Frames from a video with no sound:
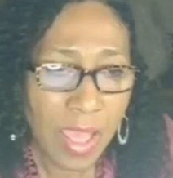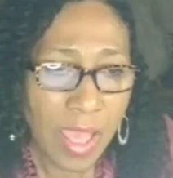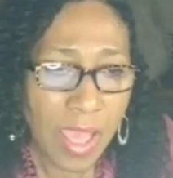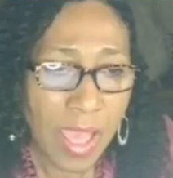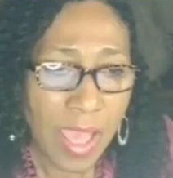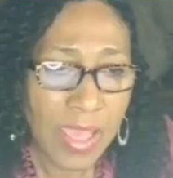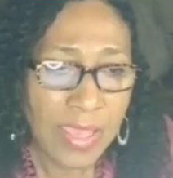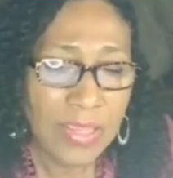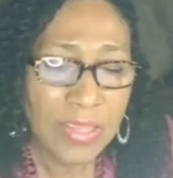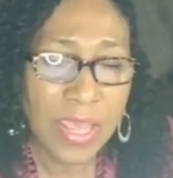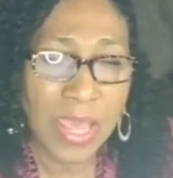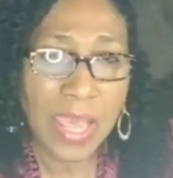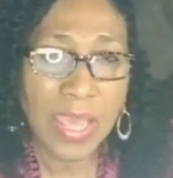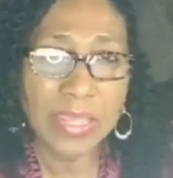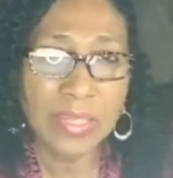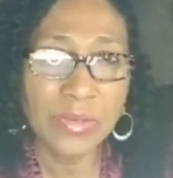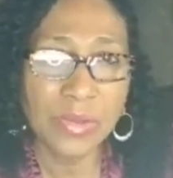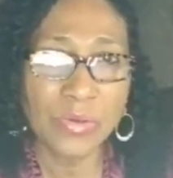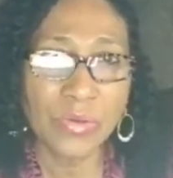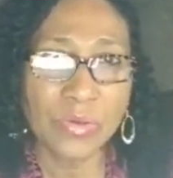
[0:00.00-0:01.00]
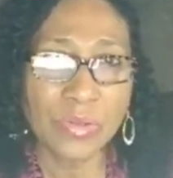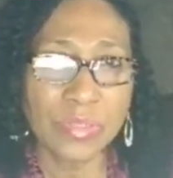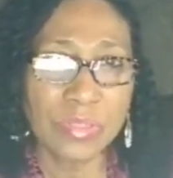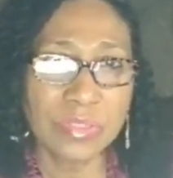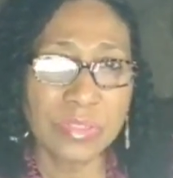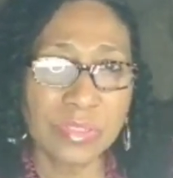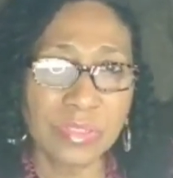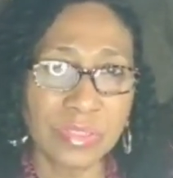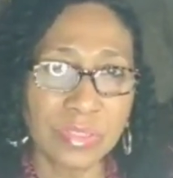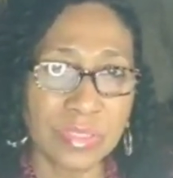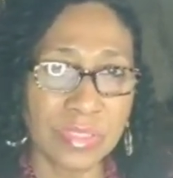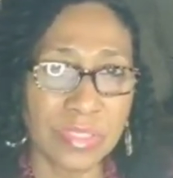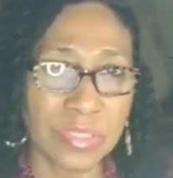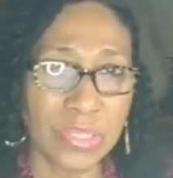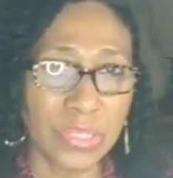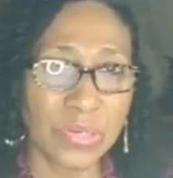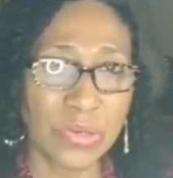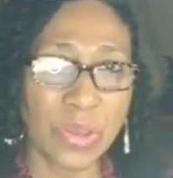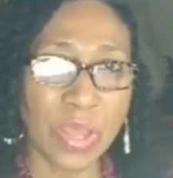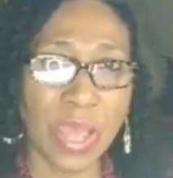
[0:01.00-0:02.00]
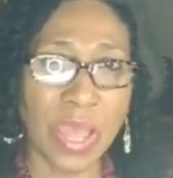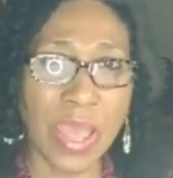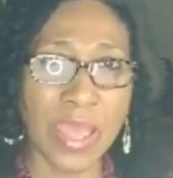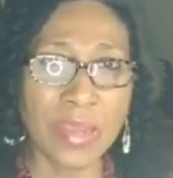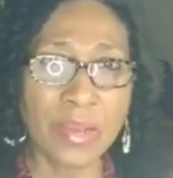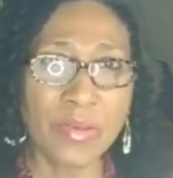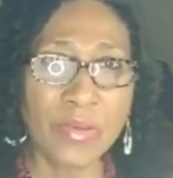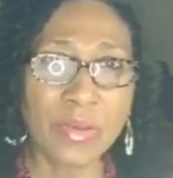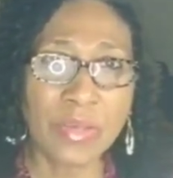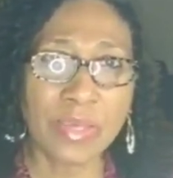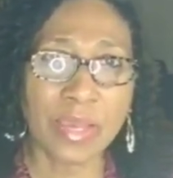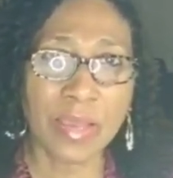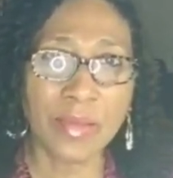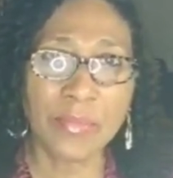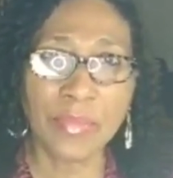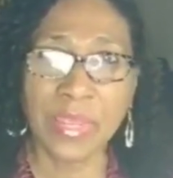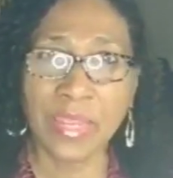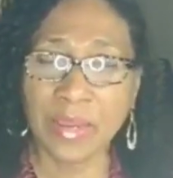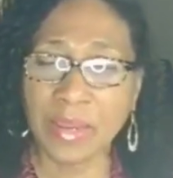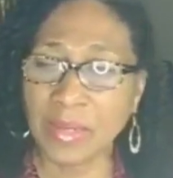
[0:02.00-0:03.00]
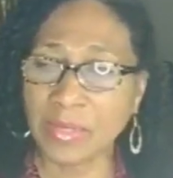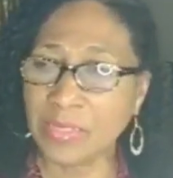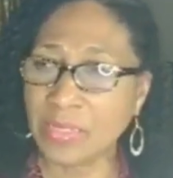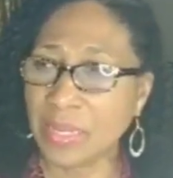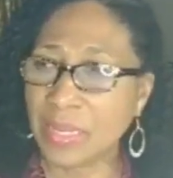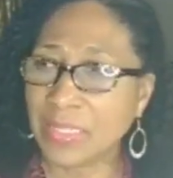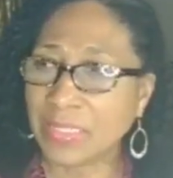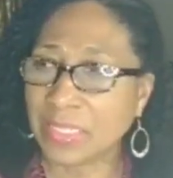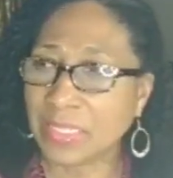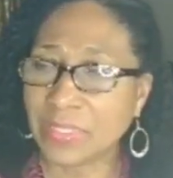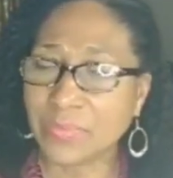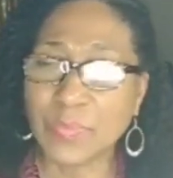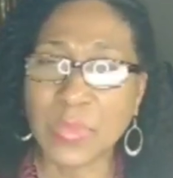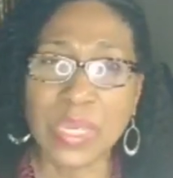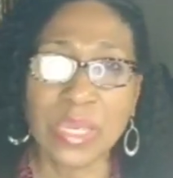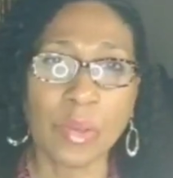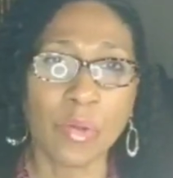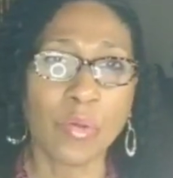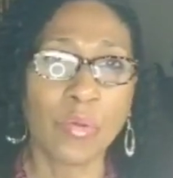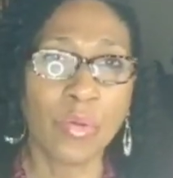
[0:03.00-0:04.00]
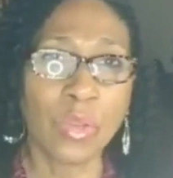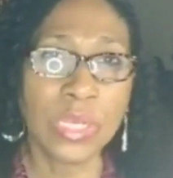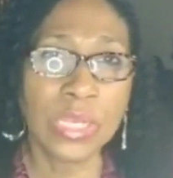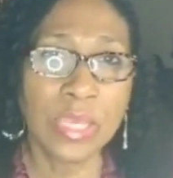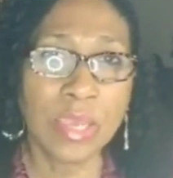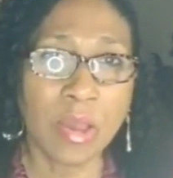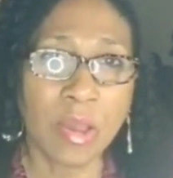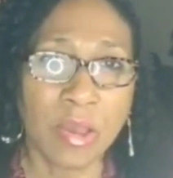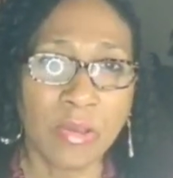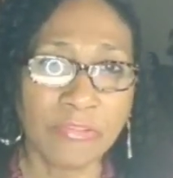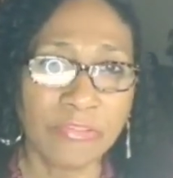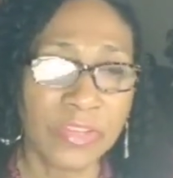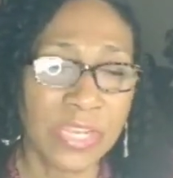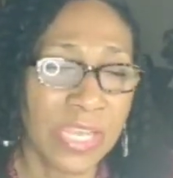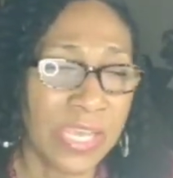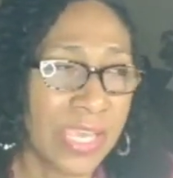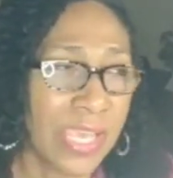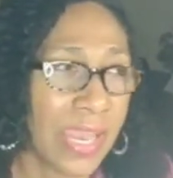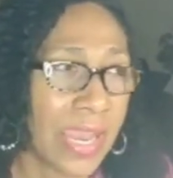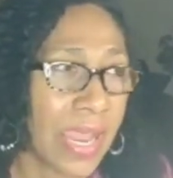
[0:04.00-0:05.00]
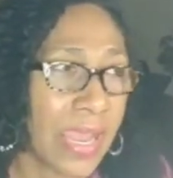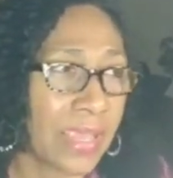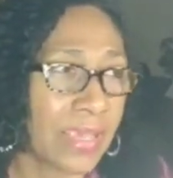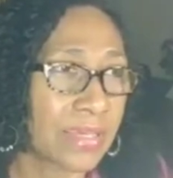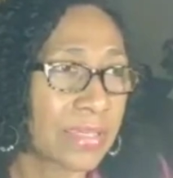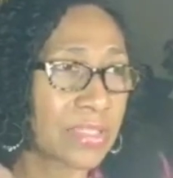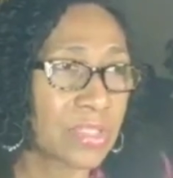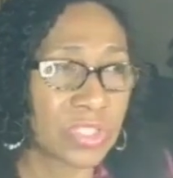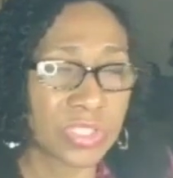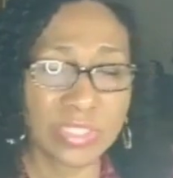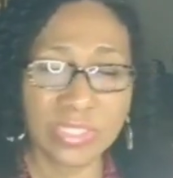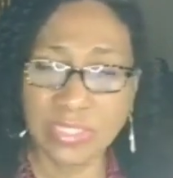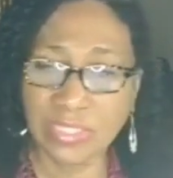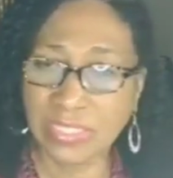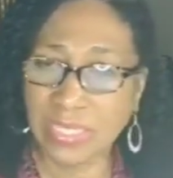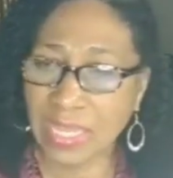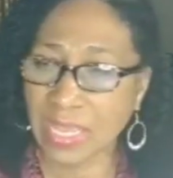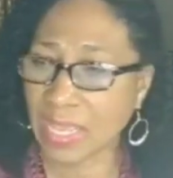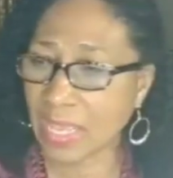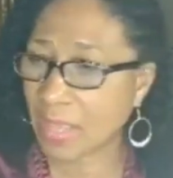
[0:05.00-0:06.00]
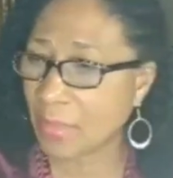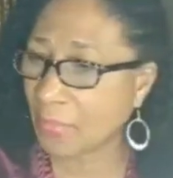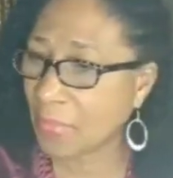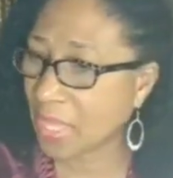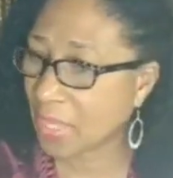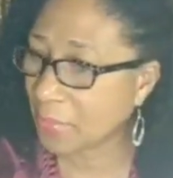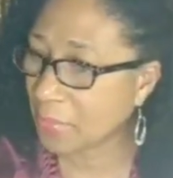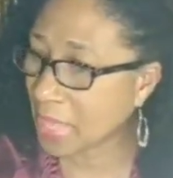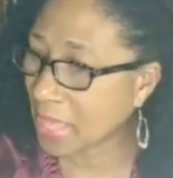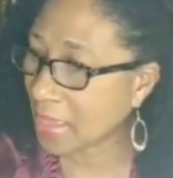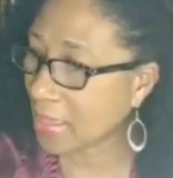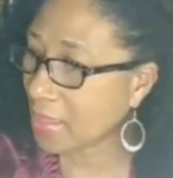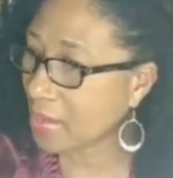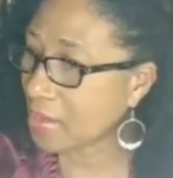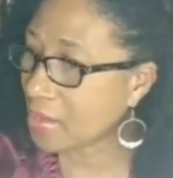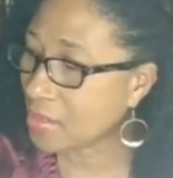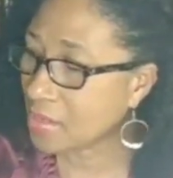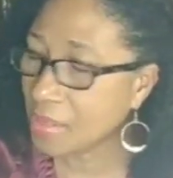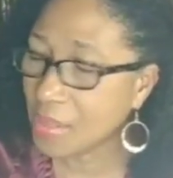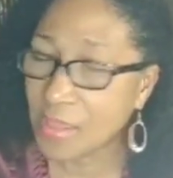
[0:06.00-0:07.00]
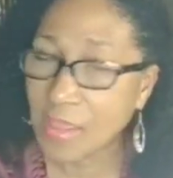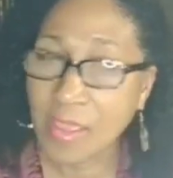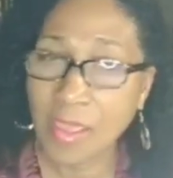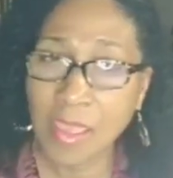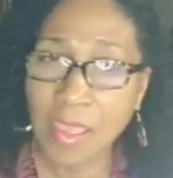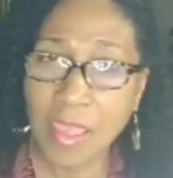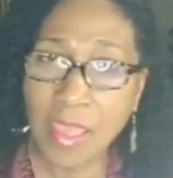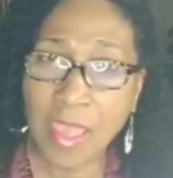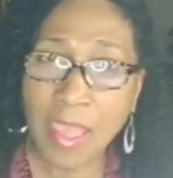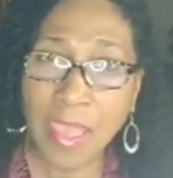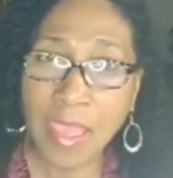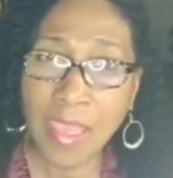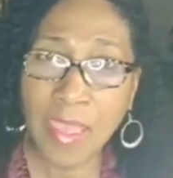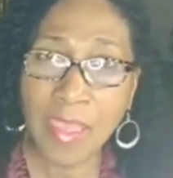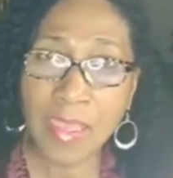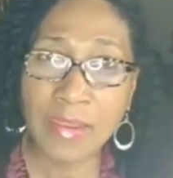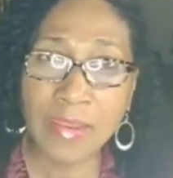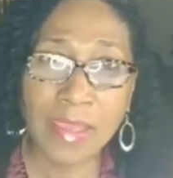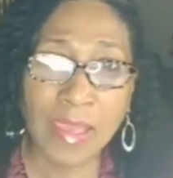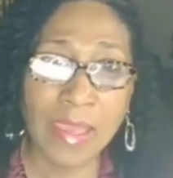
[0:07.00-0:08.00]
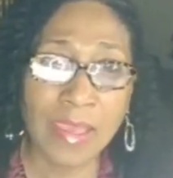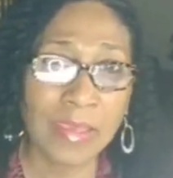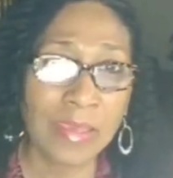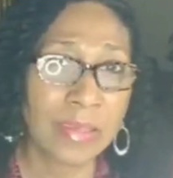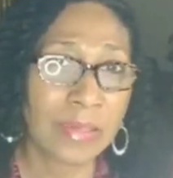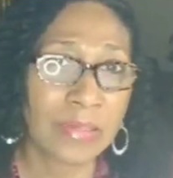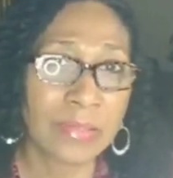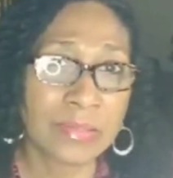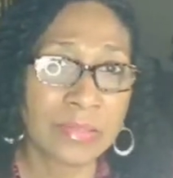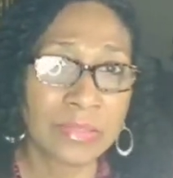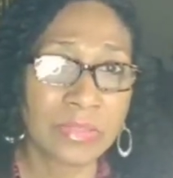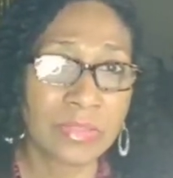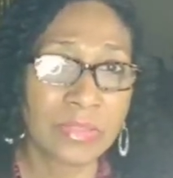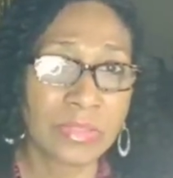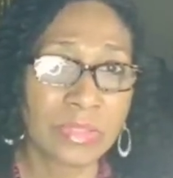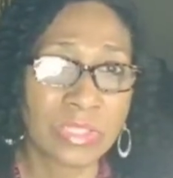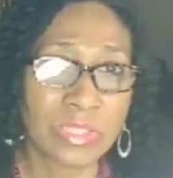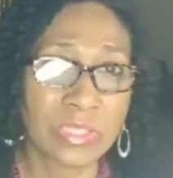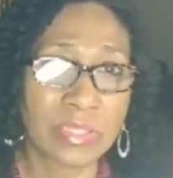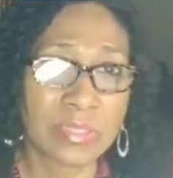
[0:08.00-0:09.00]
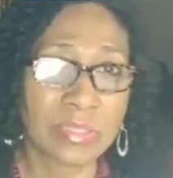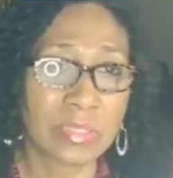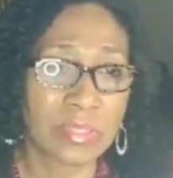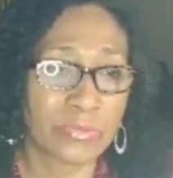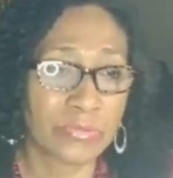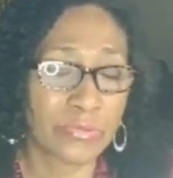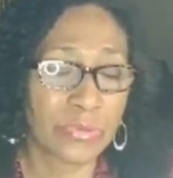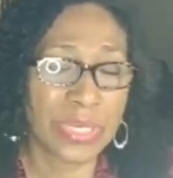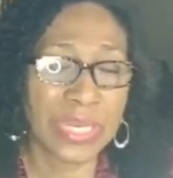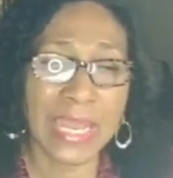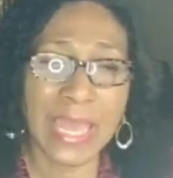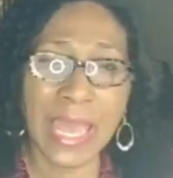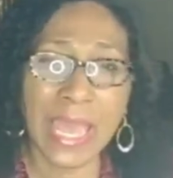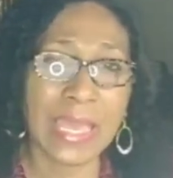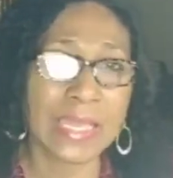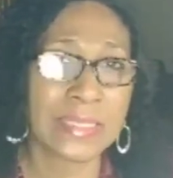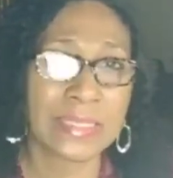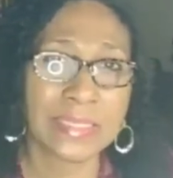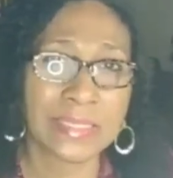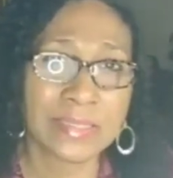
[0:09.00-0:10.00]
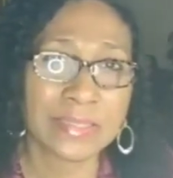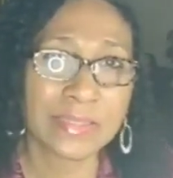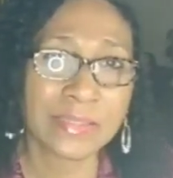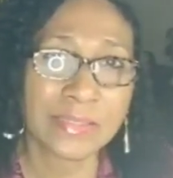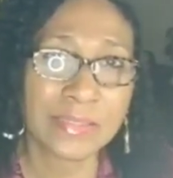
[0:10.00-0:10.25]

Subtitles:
I don't come here. This is my only off night. I could just stay in my bed and I could just relax.